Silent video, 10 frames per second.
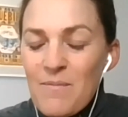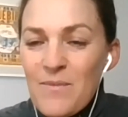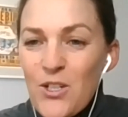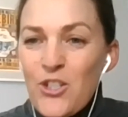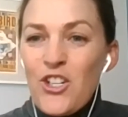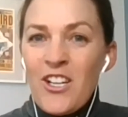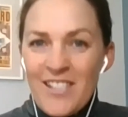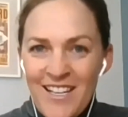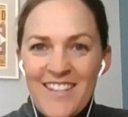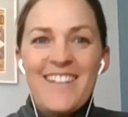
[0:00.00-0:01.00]
New
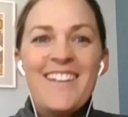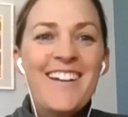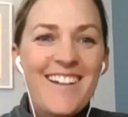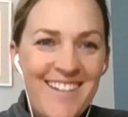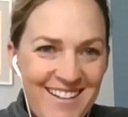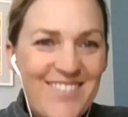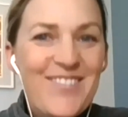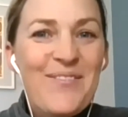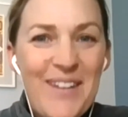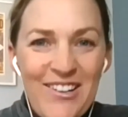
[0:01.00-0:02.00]
Jersey, there you go,
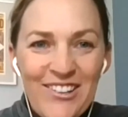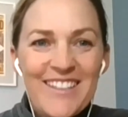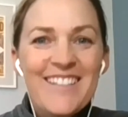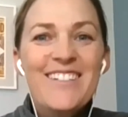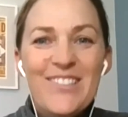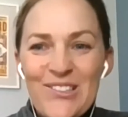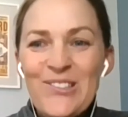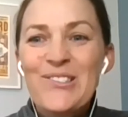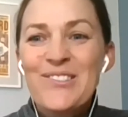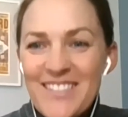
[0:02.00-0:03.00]
from Maryland,
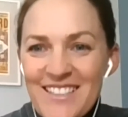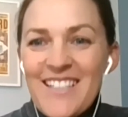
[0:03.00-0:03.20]
cool.